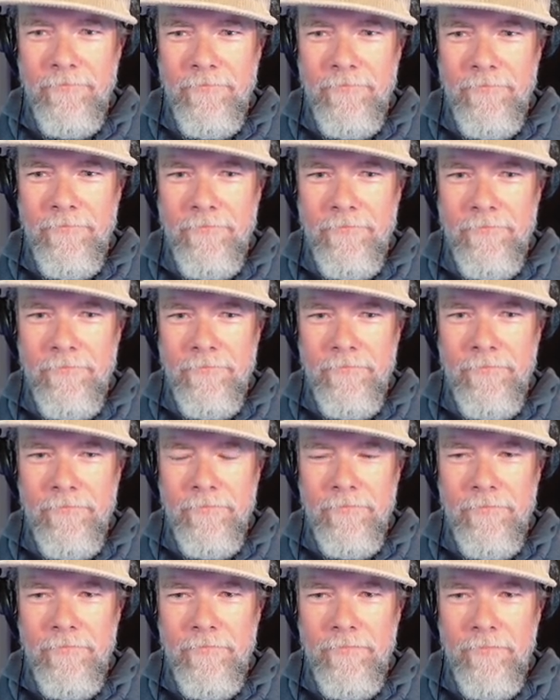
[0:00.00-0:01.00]

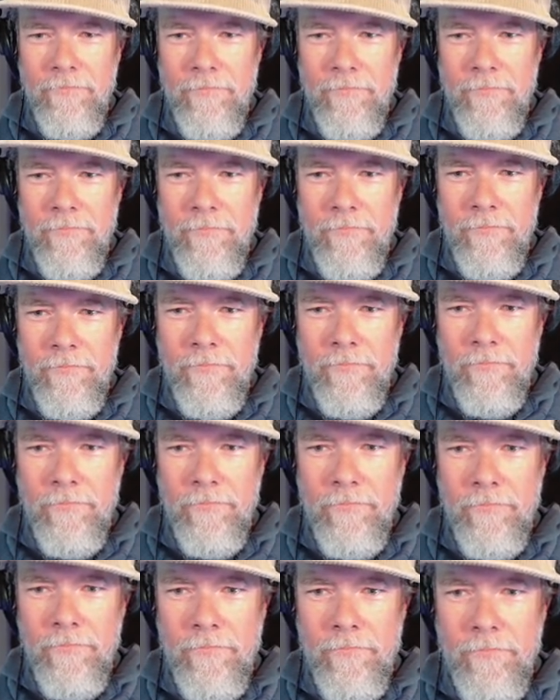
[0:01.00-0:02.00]

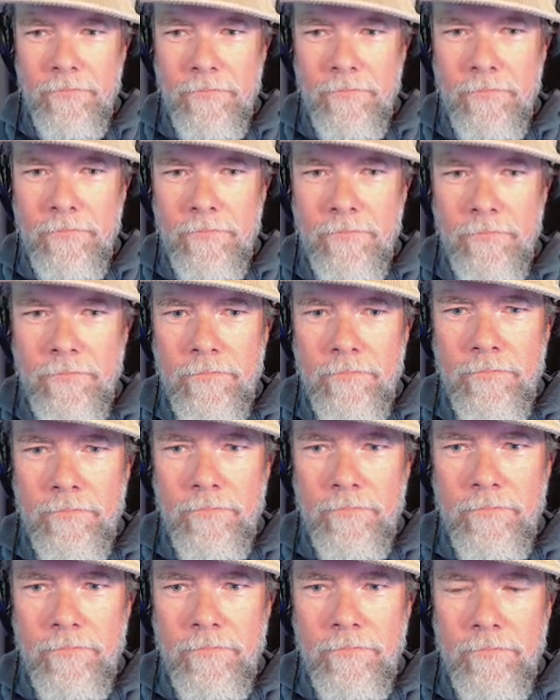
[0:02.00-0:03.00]

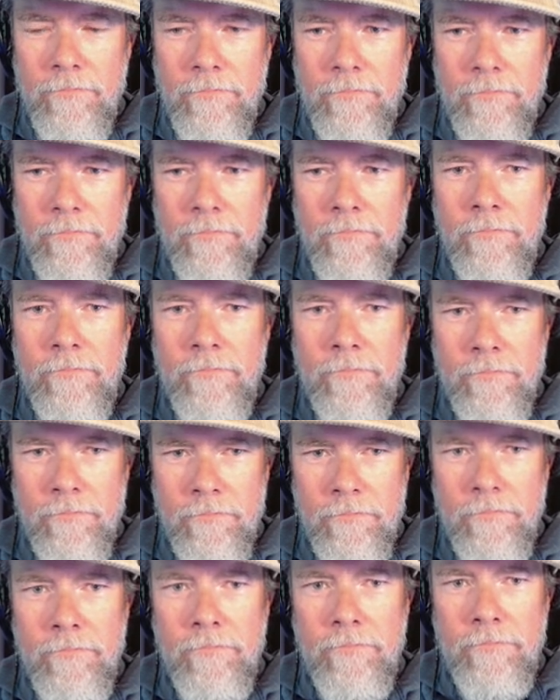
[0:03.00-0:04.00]

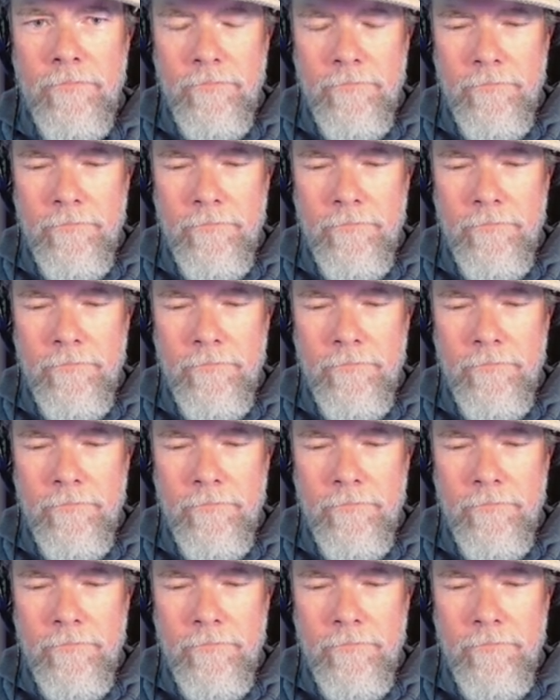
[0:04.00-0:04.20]
(not speaking)